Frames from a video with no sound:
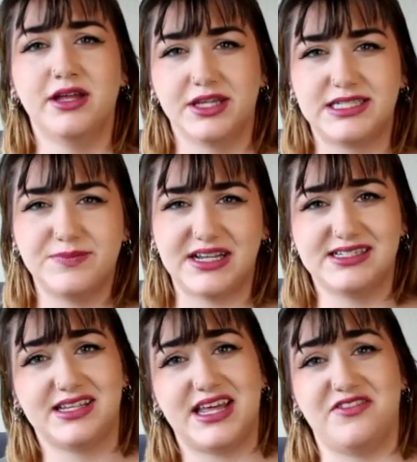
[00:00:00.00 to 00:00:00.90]
This
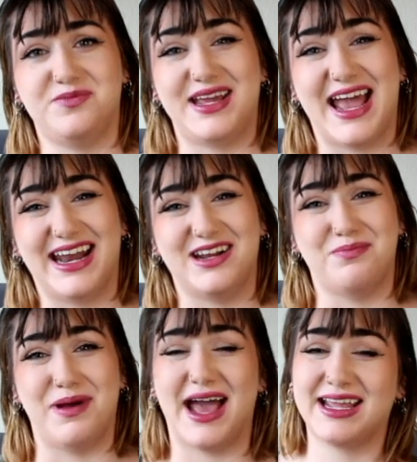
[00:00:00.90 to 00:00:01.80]
means that they have to be
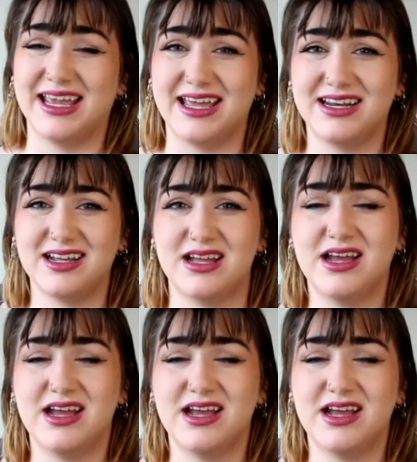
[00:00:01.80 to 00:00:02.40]
added back in,